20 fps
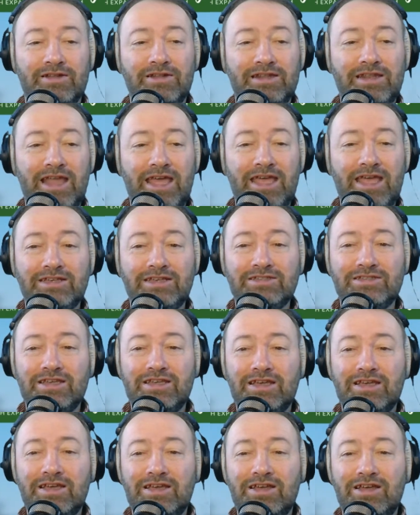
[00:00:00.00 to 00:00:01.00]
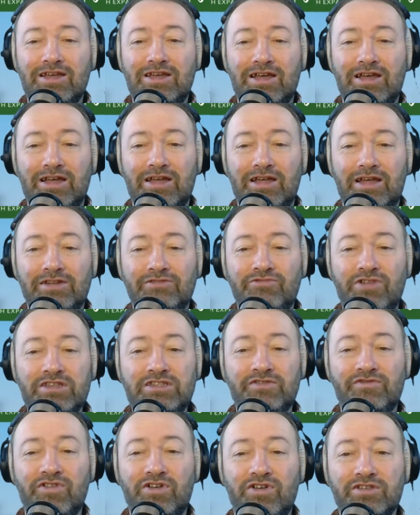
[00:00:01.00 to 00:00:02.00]
lakes and
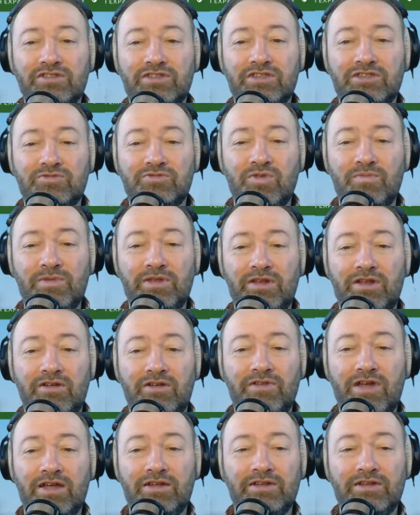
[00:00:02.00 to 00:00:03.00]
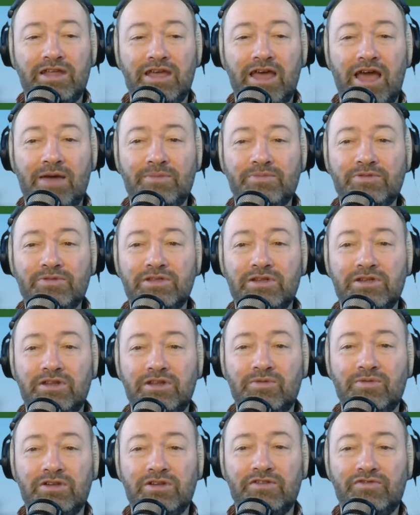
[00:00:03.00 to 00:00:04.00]
reservoirs to swim in around there. Absolutely
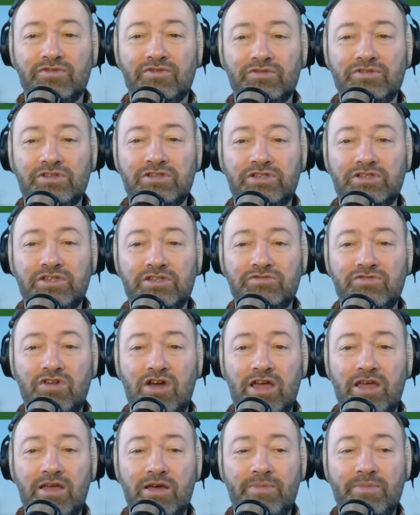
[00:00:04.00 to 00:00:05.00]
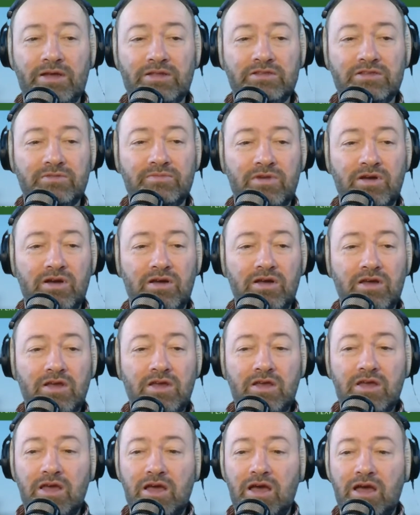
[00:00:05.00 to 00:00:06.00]
wonderful. She's right about Tamar.
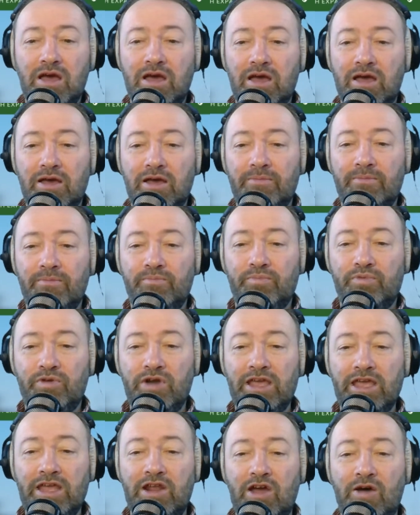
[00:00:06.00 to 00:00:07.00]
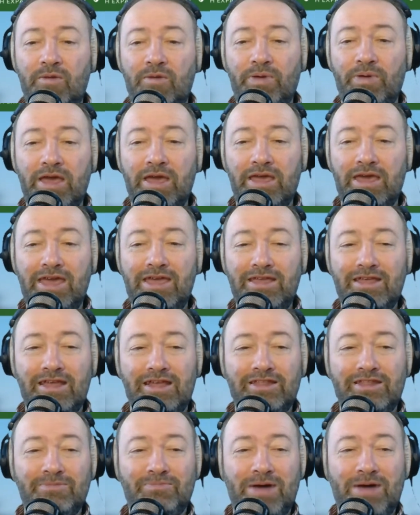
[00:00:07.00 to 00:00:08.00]
Bring it on, Peggy.
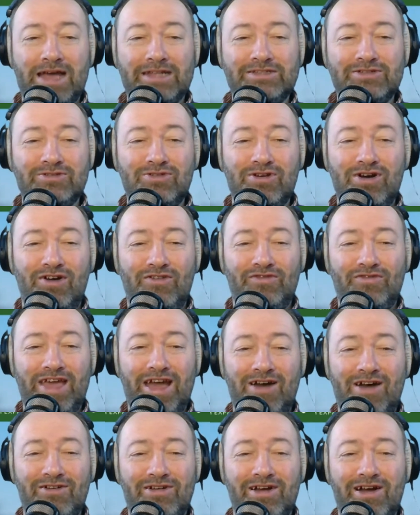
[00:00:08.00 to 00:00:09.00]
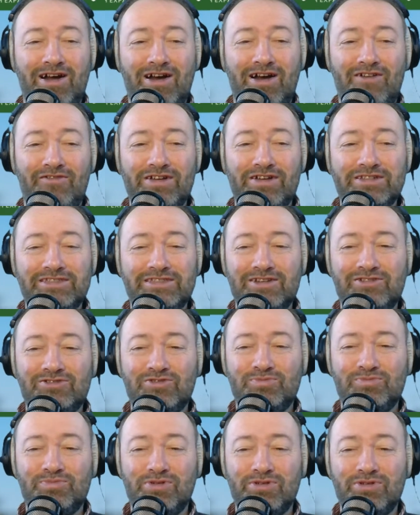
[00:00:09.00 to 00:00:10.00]
It's the Battle of the Algarve and
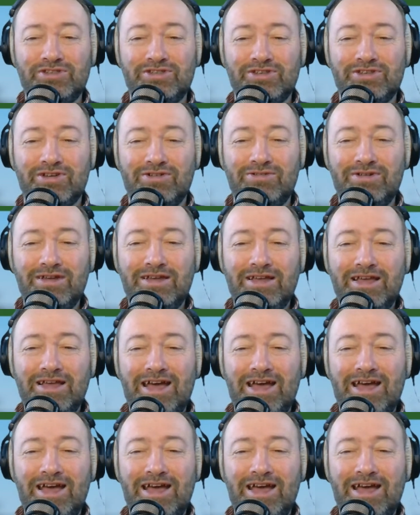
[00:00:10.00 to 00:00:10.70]
Central Portugal.